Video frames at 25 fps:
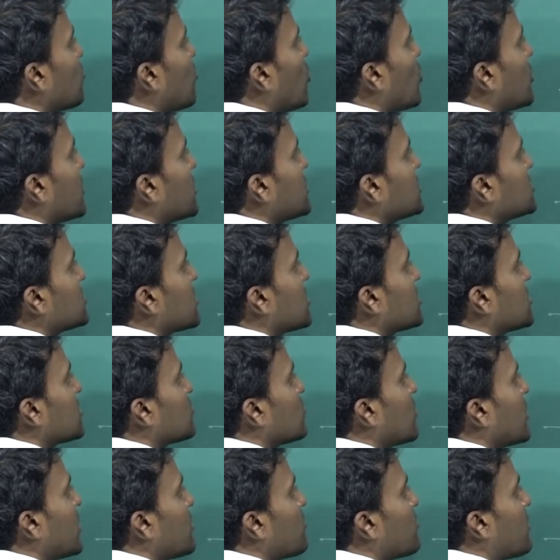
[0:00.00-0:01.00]
body is nothing
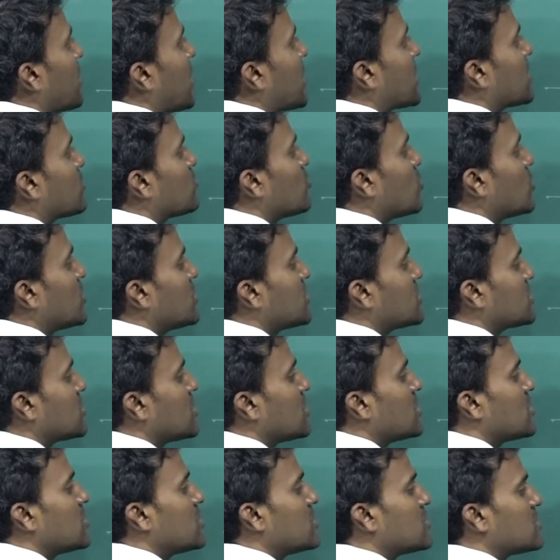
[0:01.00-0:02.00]
but a parabolic.
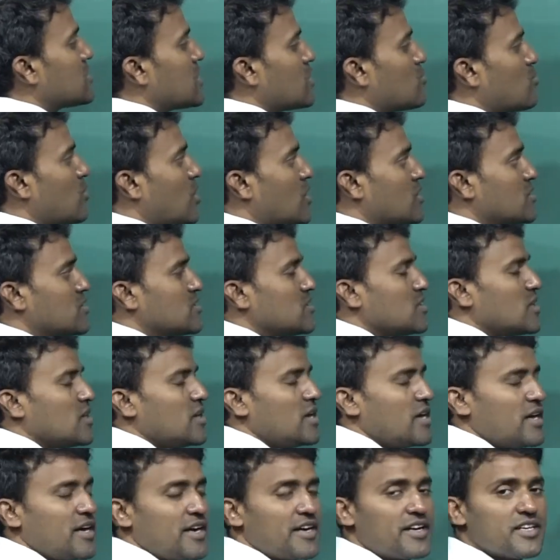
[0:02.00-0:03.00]

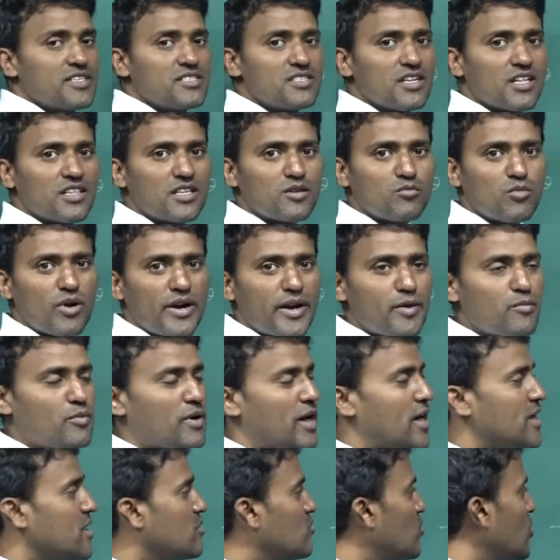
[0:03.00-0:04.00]
It is nothing but a
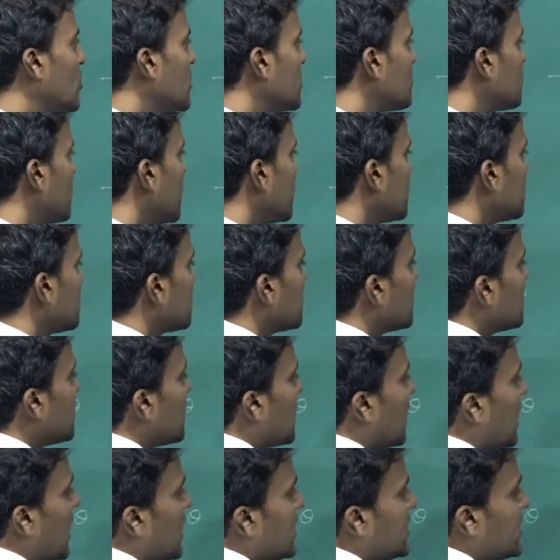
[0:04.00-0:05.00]
parabolic path,
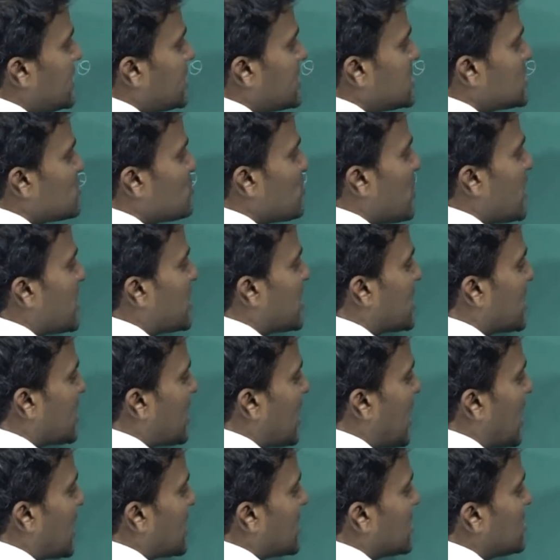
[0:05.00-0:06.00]
and it is making an
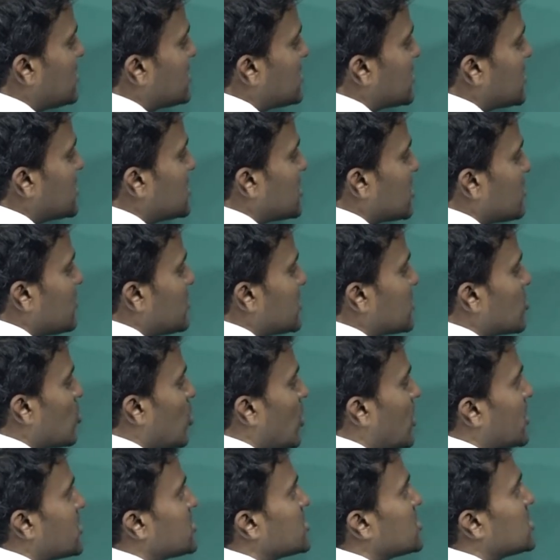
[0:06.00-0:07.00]
angle theta with
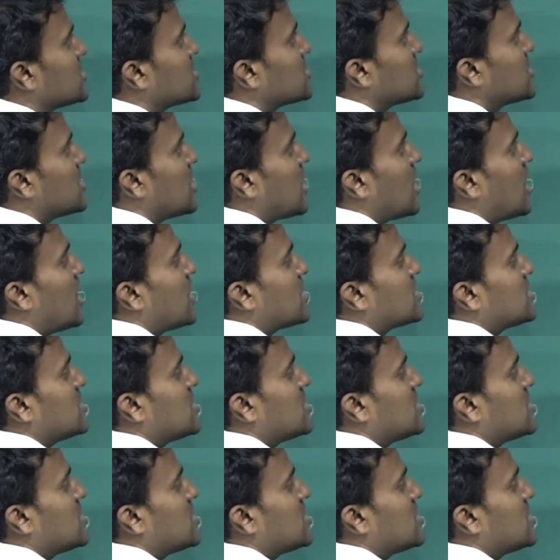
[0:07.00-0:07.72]
horizontal. At